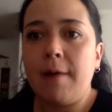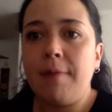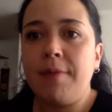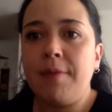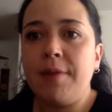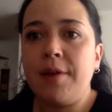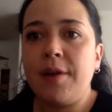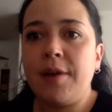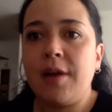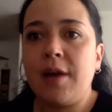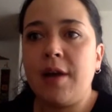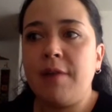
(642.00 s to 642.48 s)

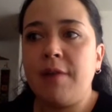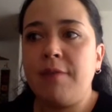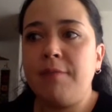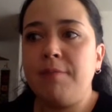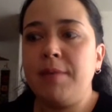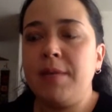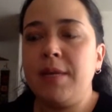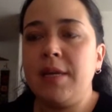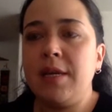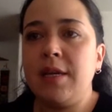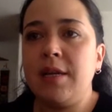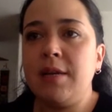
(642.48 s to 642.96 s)
There have
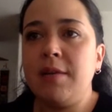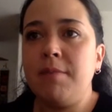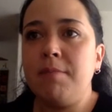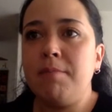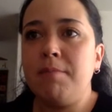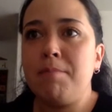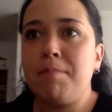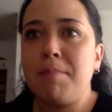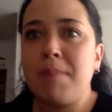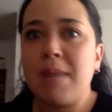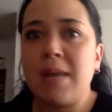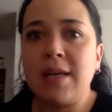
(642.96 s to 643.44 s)
been
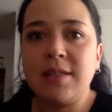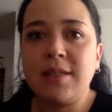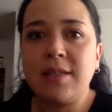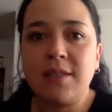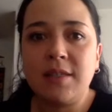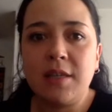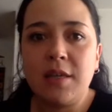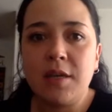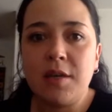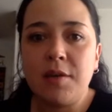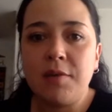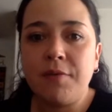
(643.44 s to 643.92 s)

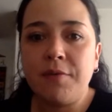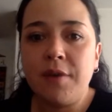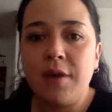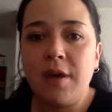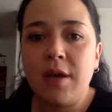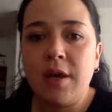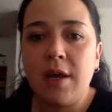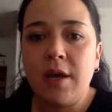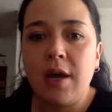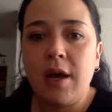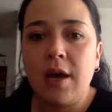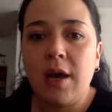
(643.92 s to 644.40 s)
massive
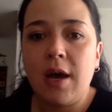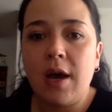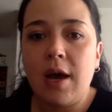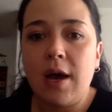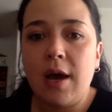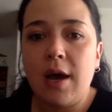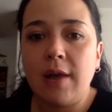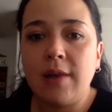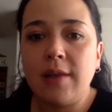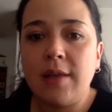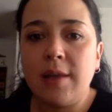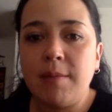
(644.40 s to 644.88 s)

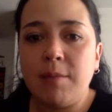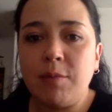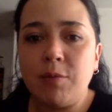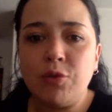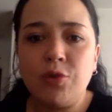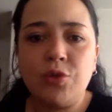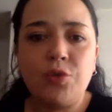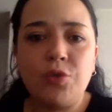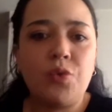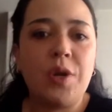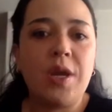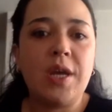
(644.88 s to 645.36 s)

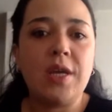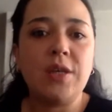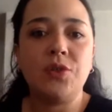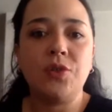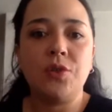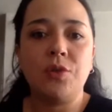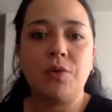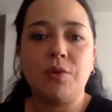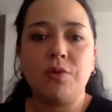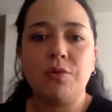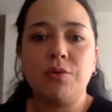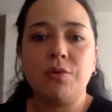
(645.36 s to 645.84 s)

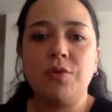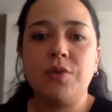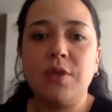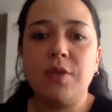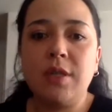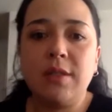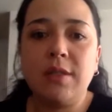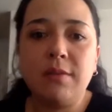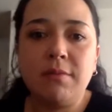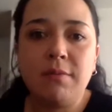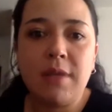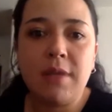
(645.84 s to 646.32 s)
demonstrations
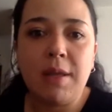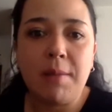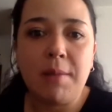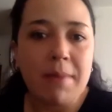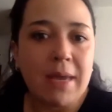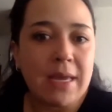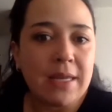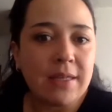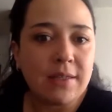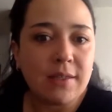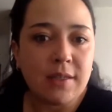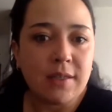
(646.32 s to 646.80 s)
in the
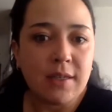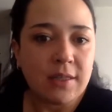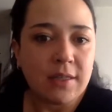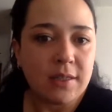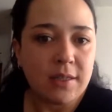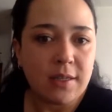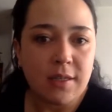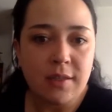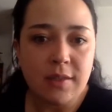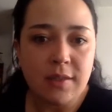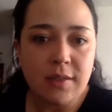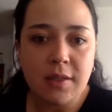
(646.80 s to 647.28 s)
main
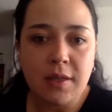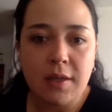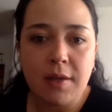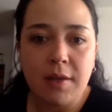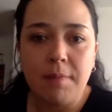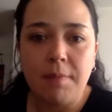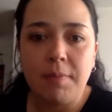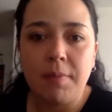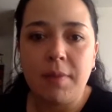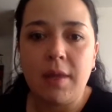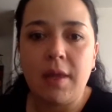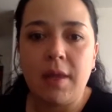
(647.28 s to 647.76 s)
cities,
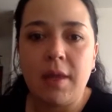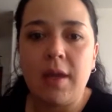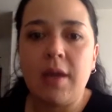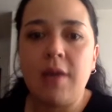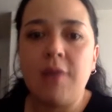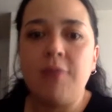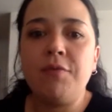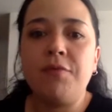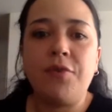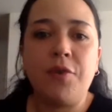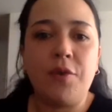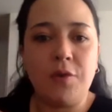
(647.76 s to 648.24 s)

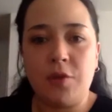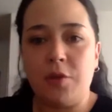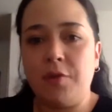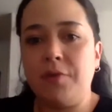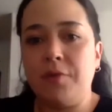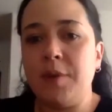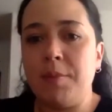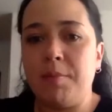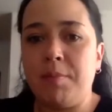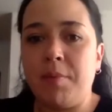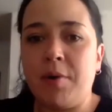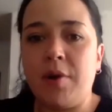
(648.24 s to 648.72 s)
in front
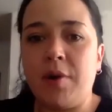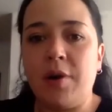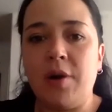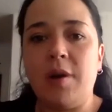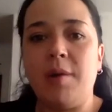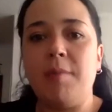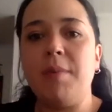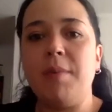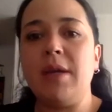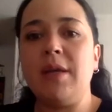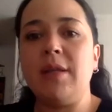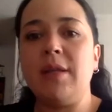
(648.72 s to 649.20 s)
of the
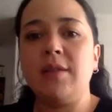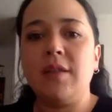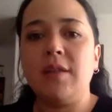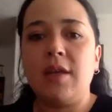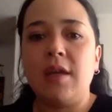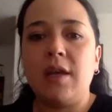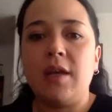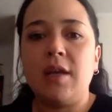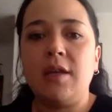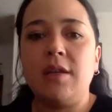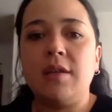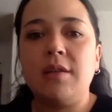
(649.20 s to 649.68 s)
parliament,
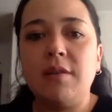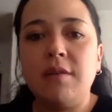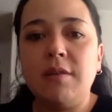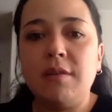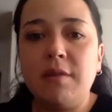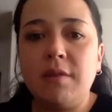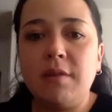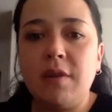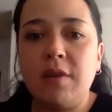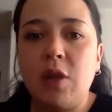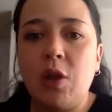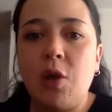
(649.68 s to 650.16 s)

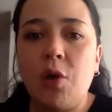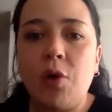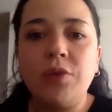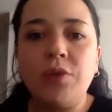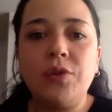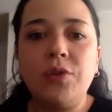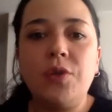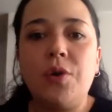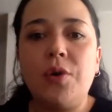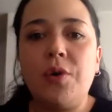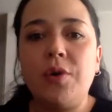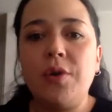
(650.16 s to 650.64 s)
in
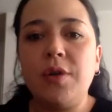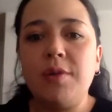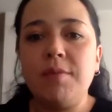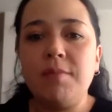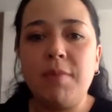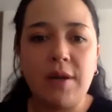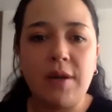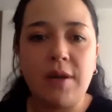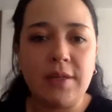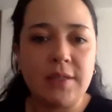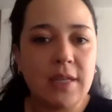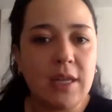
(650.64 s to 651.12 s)
London, in
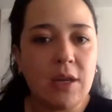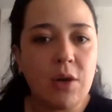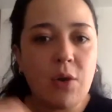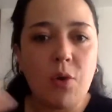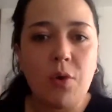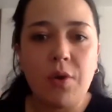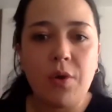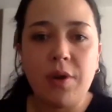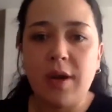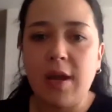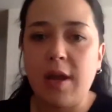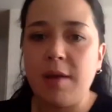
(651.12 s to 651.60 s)

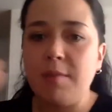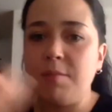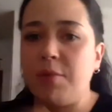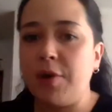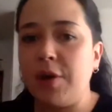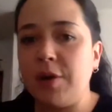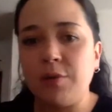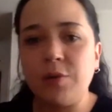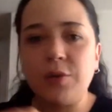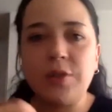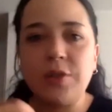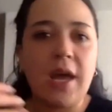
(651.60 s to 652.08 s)
Barcelona, in
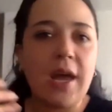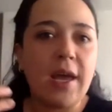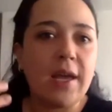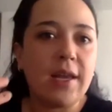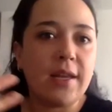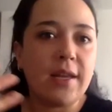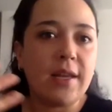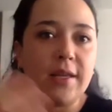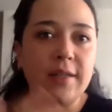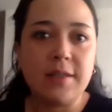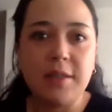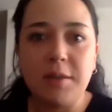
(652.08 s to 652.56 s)
Buenos
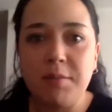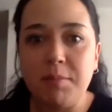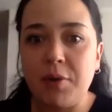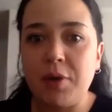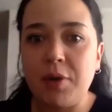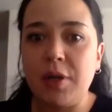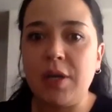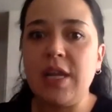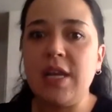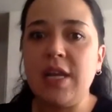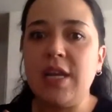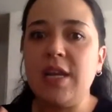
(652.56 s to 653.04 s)
Aires, in
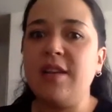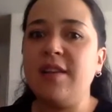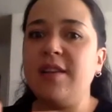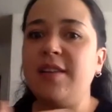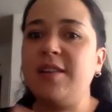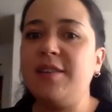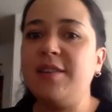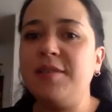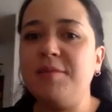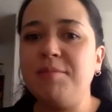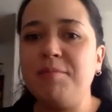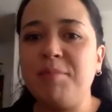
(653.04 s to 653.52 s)
Berlin,
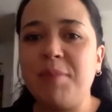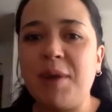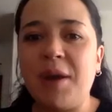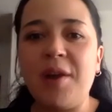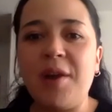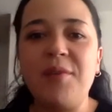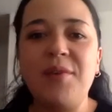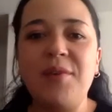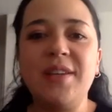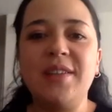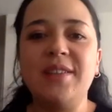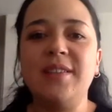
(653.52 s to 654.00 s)
in
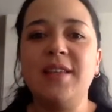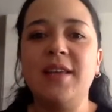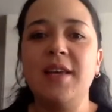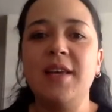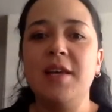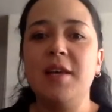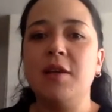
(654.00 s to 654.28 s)
Paris.